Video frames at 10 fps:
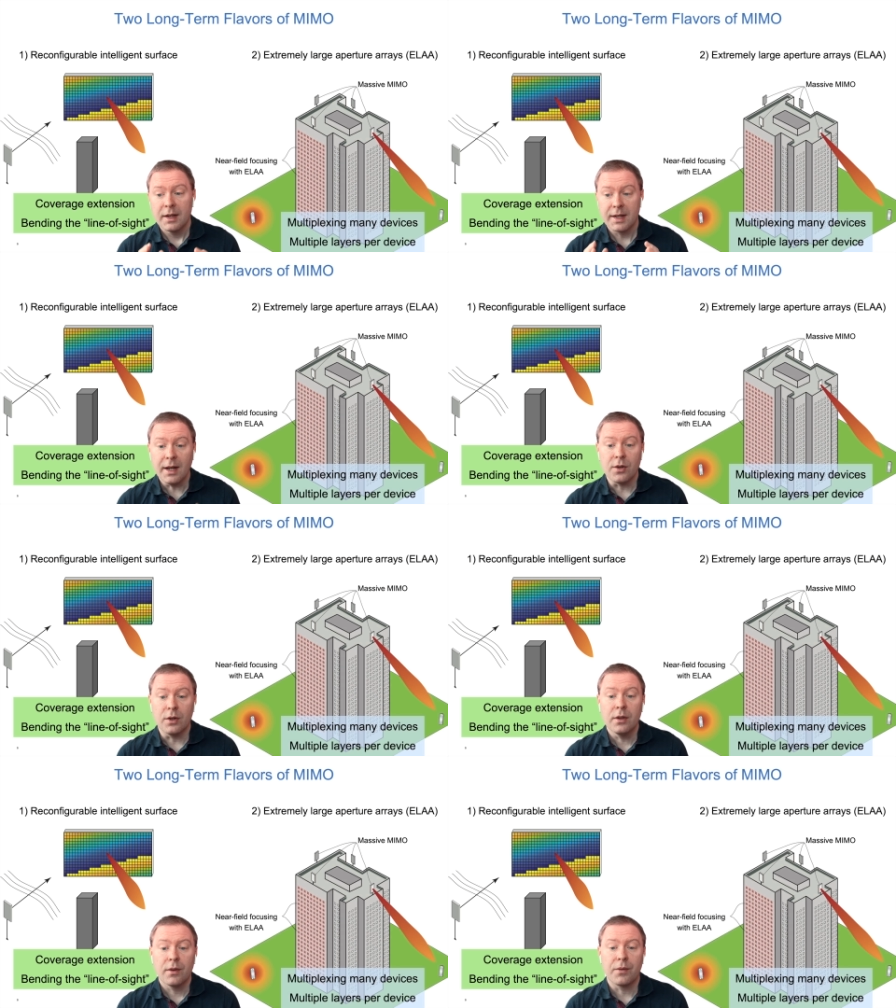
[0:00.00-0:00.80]
The
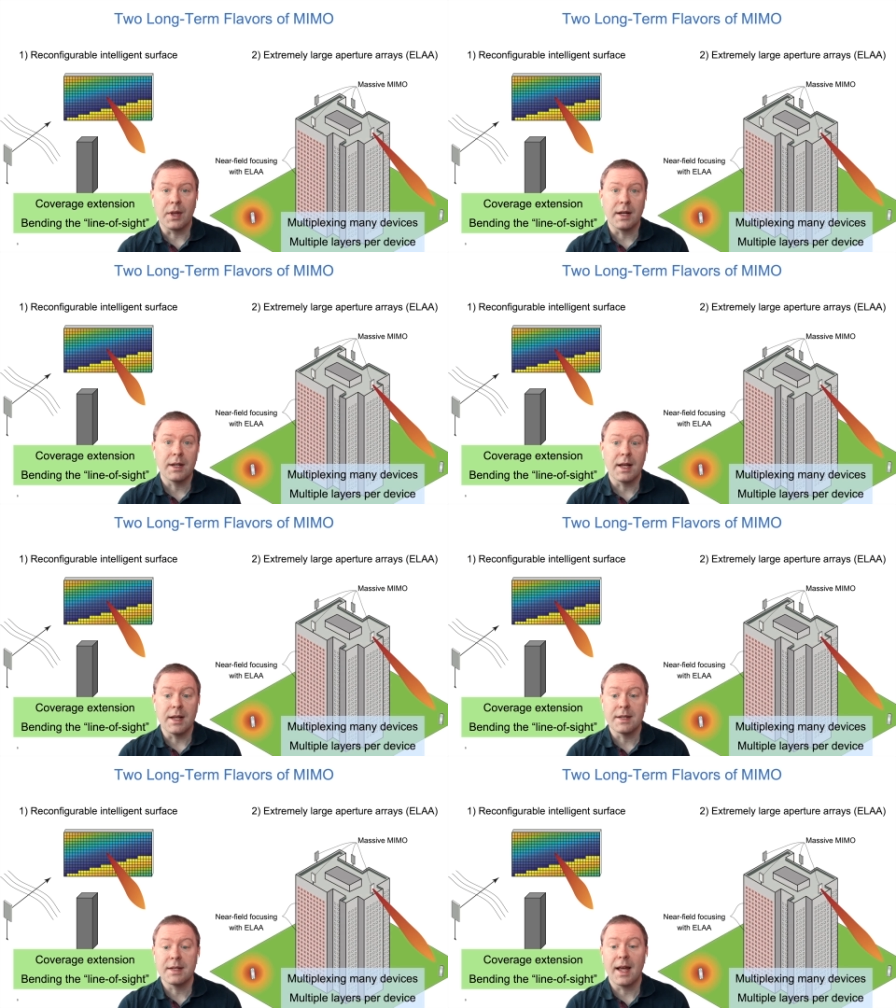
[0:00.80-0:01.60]
other thing
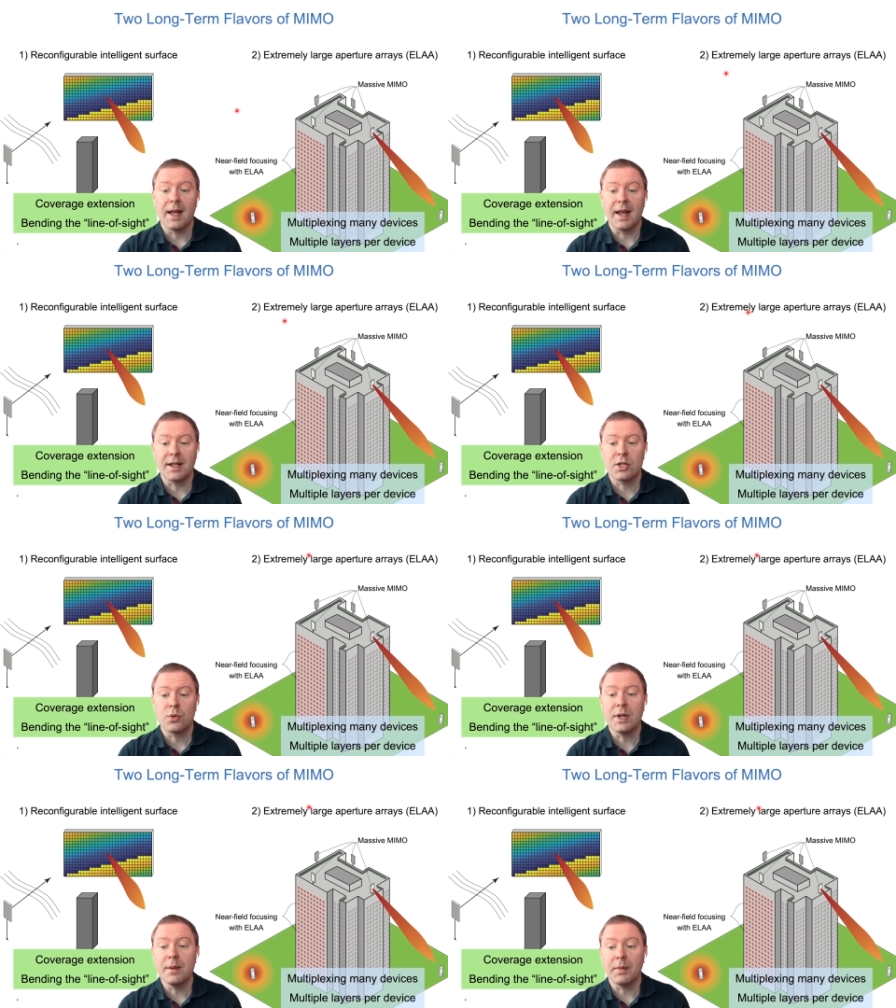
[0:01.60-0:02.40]
is the
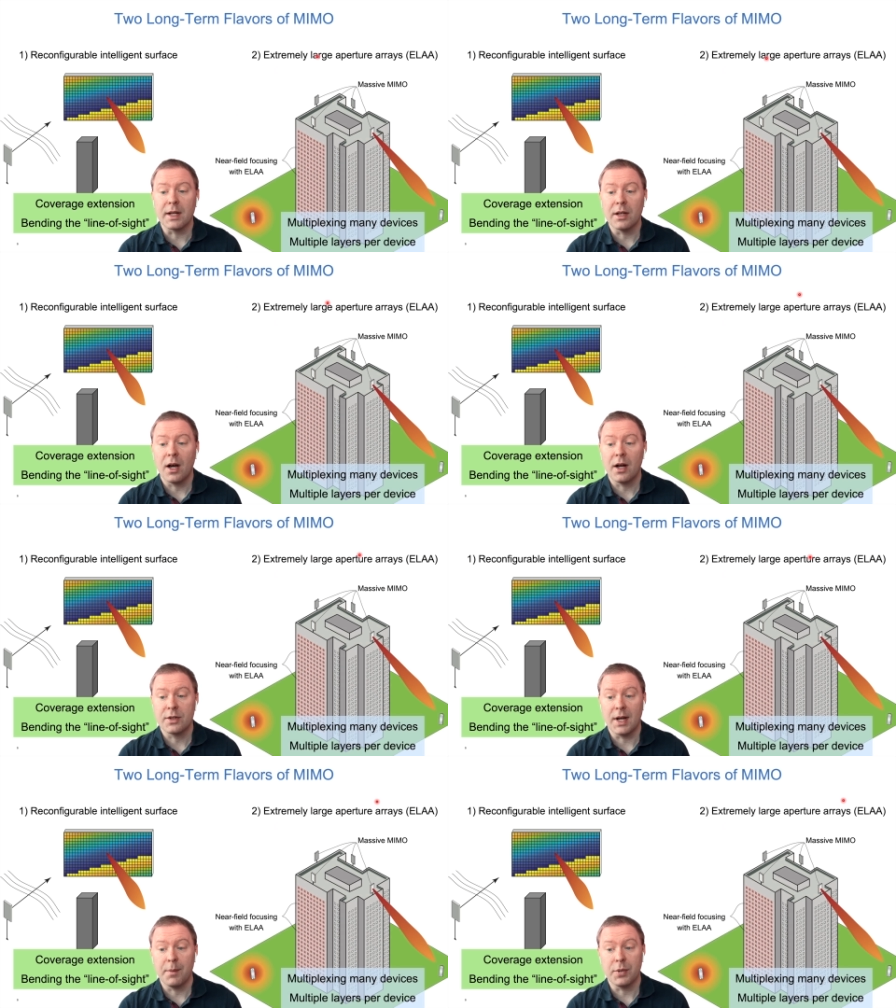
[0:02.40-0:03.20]
extremely
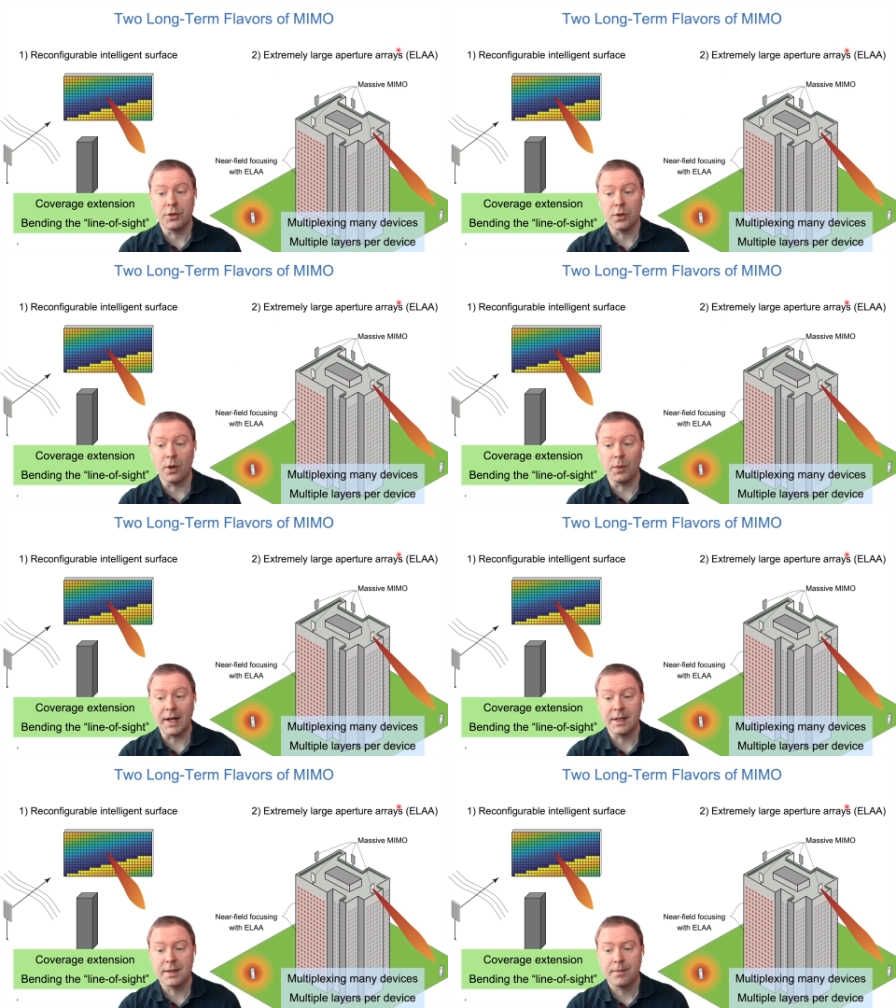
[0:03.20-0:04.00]
large aperture
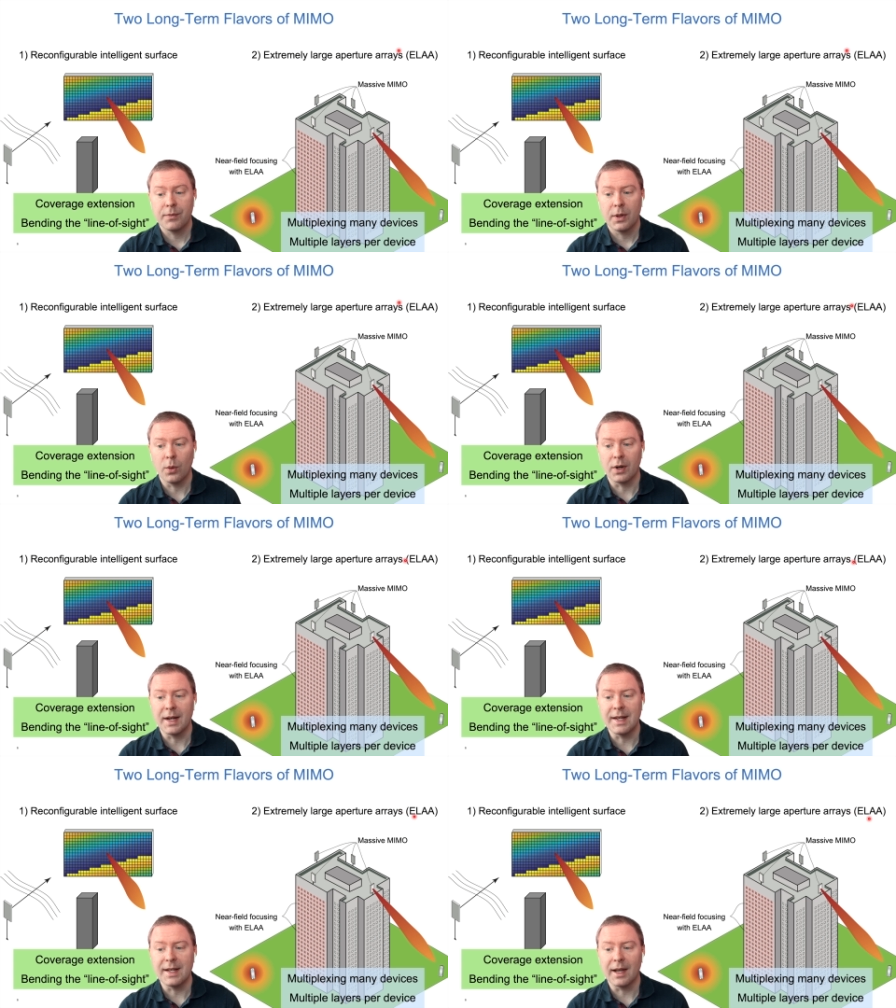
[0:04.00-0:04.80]
arrays, or
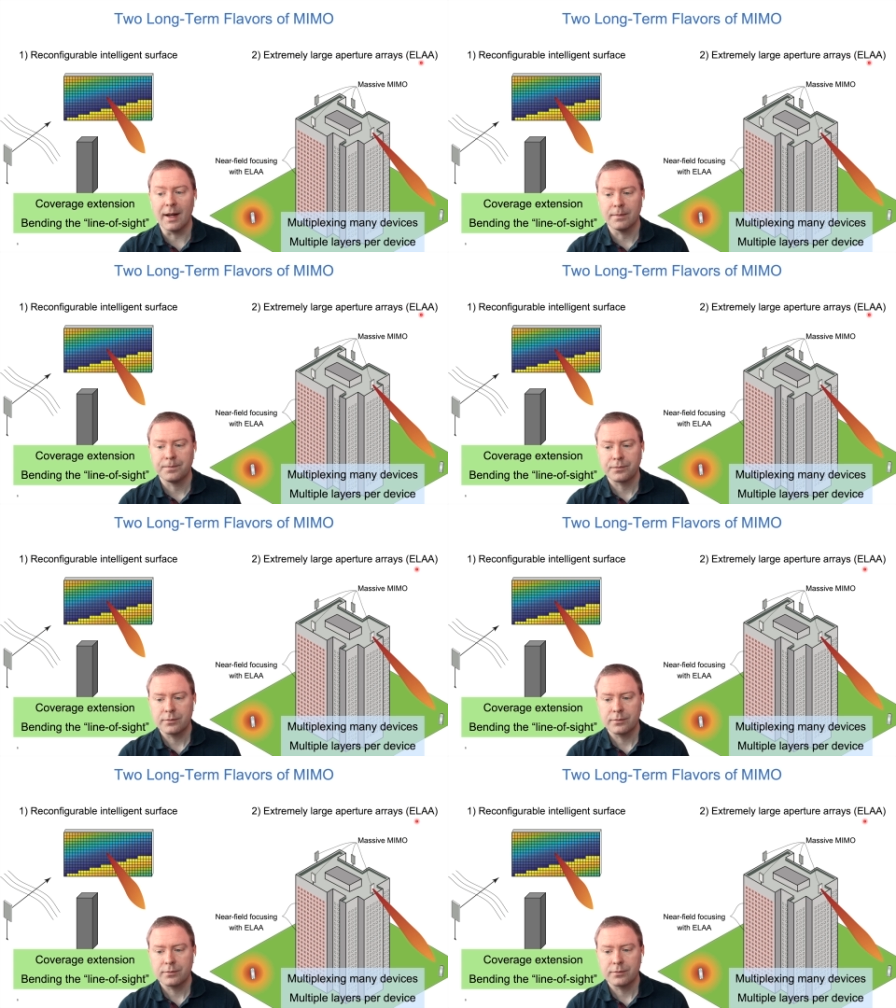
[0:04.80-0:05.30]
ELA.